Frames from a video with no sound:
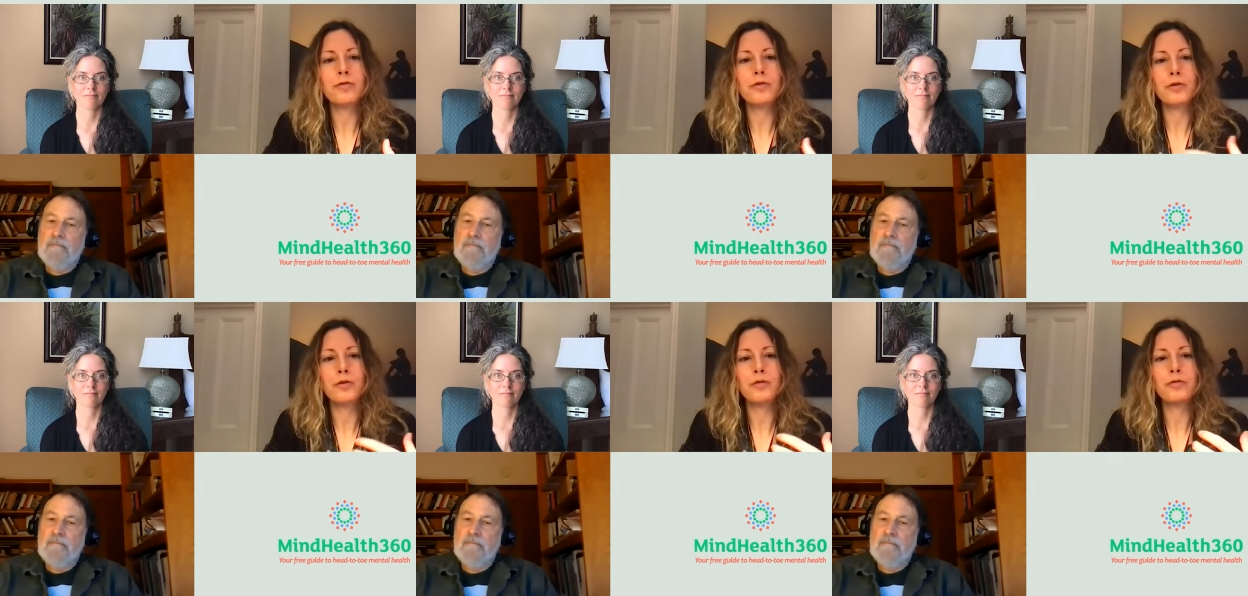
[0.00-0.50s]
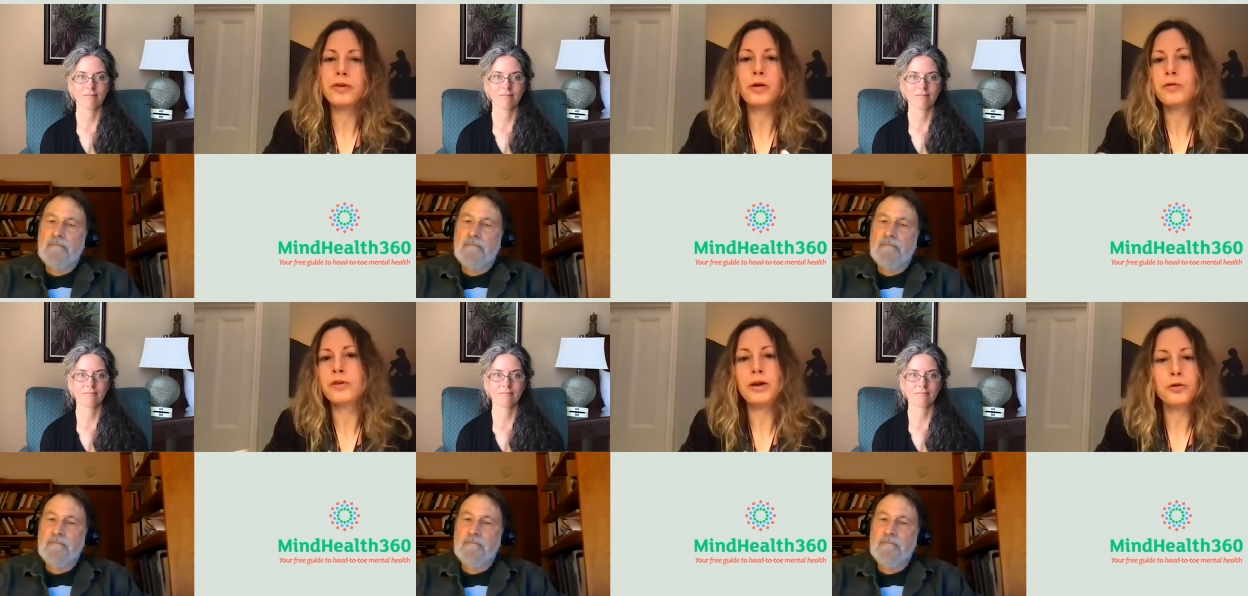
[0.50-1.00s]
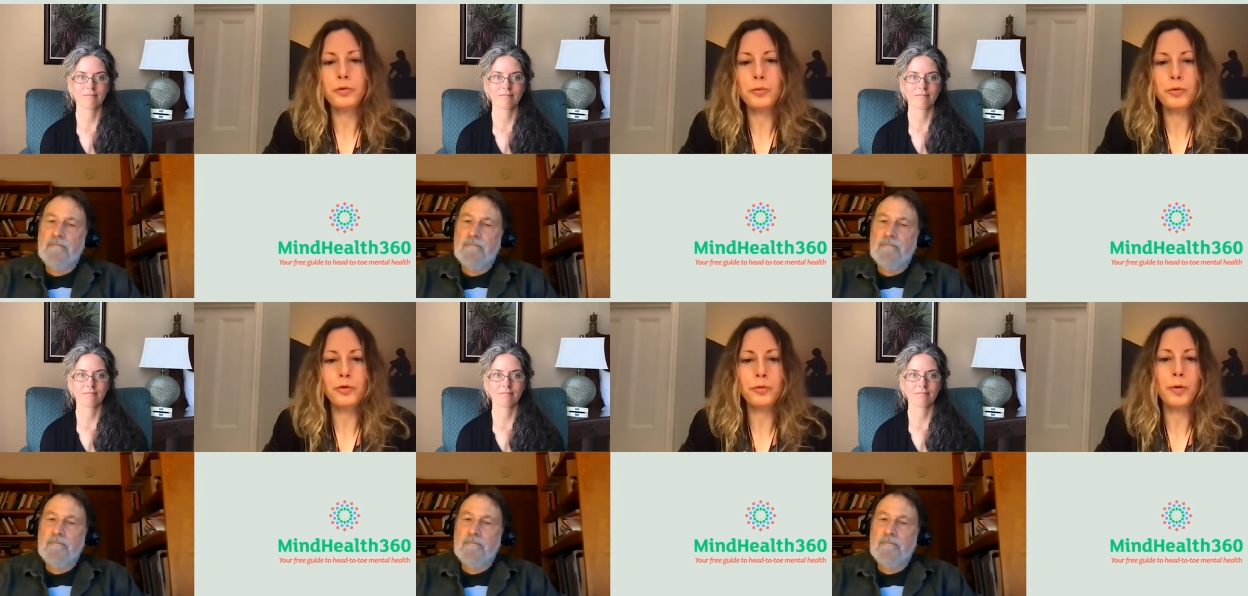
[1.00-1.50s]
Speaker 1: sort of cell danger
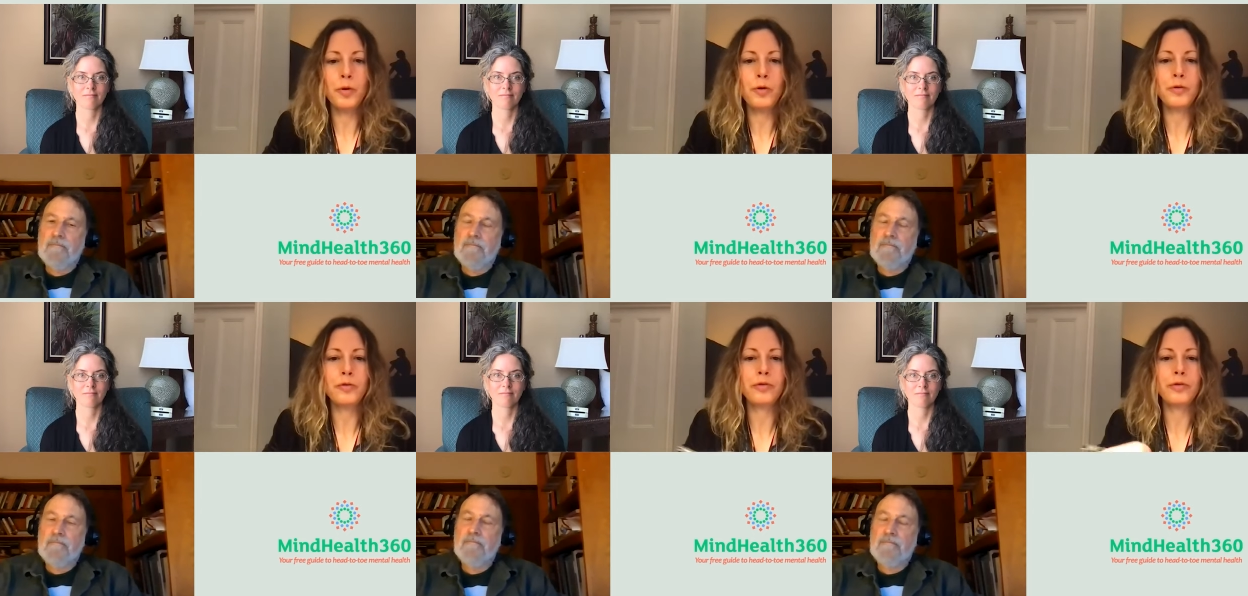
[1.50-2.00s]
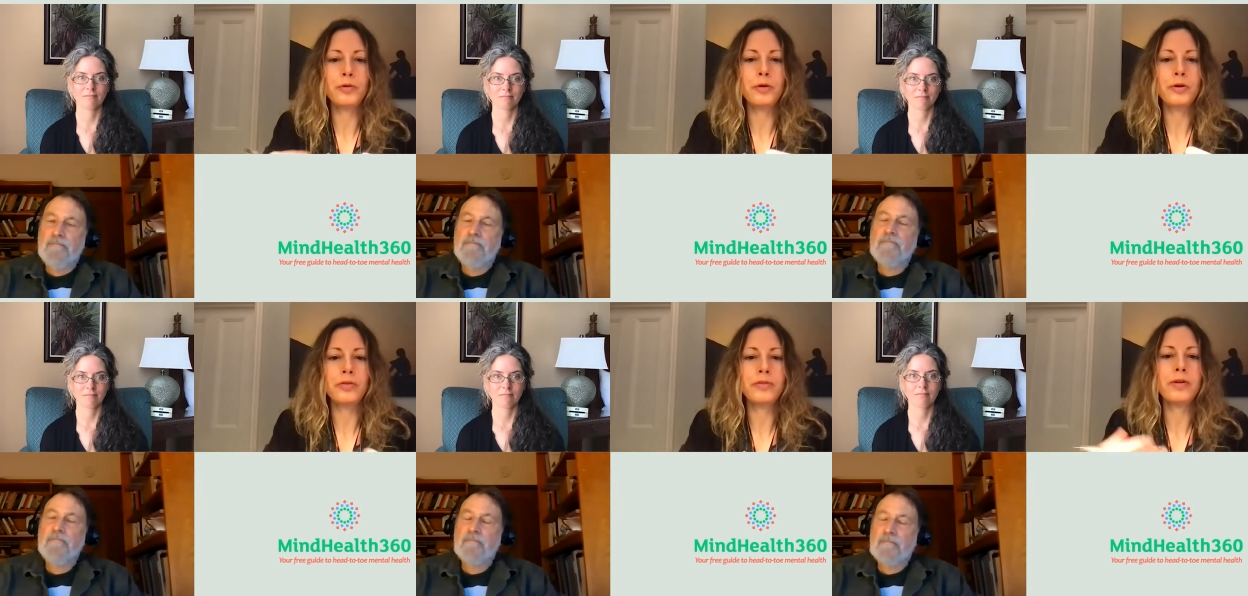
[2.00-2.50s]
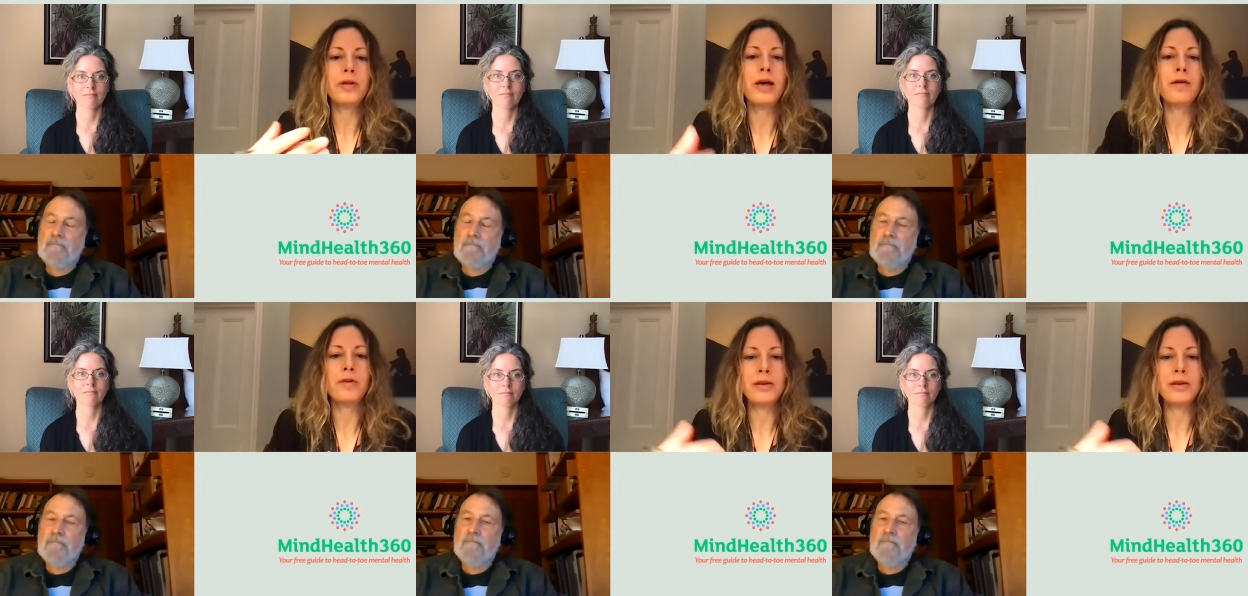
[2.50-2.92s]
response. You can still have an